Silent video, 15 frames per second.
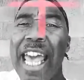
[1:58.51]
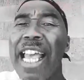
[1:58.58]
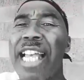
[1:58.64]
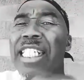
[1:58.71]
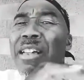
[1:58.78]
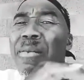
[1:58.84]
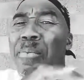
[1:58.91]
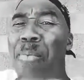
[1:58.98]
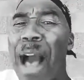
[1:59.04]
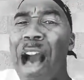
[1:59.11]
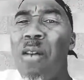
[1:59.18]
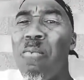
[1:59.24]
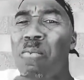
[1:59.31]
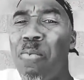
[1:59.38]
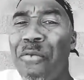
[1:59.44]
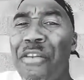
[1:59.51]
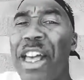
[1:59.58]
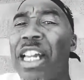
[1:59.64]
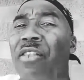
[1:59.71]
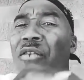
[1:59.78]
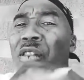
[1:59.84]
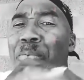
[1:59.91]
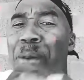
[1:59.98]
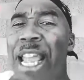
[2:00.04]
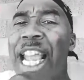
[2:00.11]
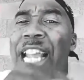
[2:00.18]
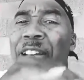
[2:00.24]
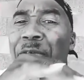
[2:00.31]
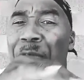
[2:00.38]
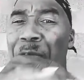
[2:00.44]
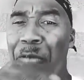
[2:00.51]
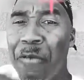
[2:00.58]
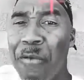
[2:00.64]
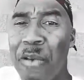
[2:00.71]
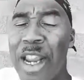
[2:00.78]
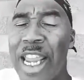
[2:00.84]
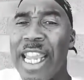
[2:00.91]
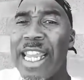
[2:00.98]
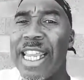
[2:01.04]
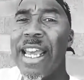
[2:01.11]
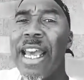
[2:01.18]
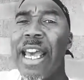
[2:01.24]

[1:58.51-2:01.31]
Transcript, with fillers: It's about Federer being free.